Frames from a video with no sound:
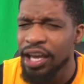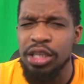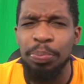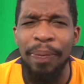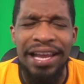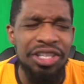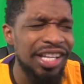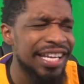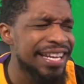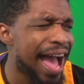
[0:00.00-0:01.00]

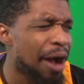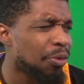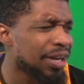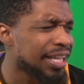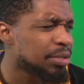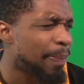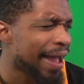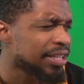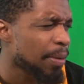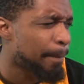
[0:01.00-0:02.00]
Especially now when he's
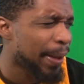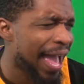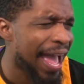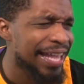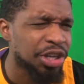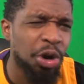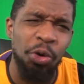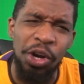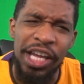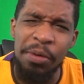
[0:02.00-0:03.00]
about to pass
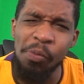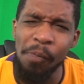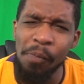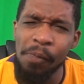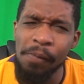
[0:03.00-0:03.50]
Kareem